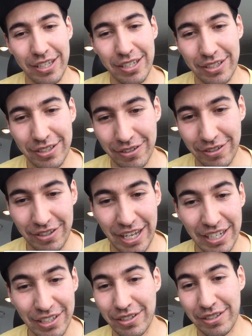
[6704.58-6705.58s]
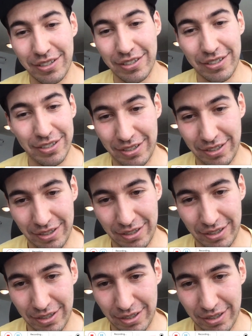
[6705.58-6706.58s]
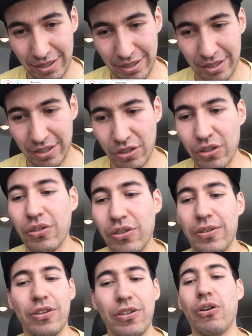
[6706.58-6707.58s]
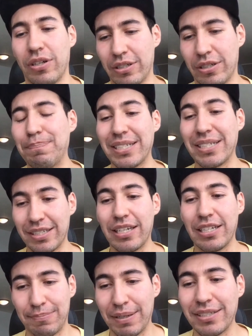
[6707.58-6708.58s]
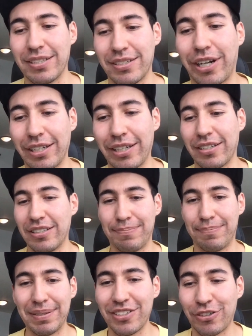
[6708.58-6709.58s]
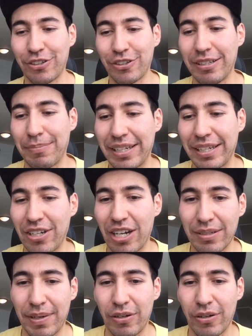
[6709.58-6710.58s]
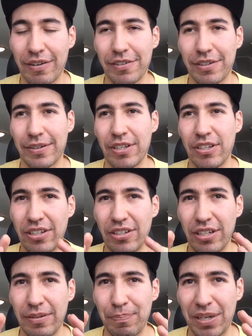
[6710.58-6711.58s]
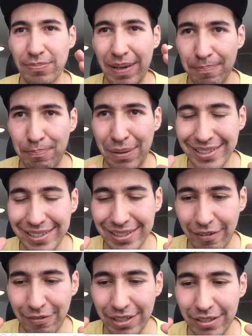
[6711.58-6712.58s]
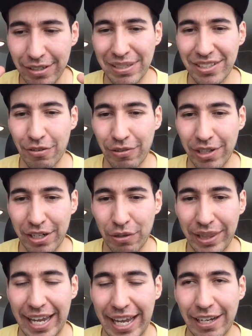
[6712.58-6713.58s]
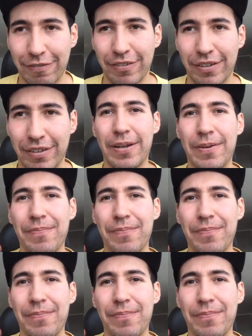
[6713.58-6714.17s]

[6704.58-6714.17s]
So it's not a business oriented. It's like a life kind of advice book. It's business oriented, but it talks about everything. Because man, everything in business related with life.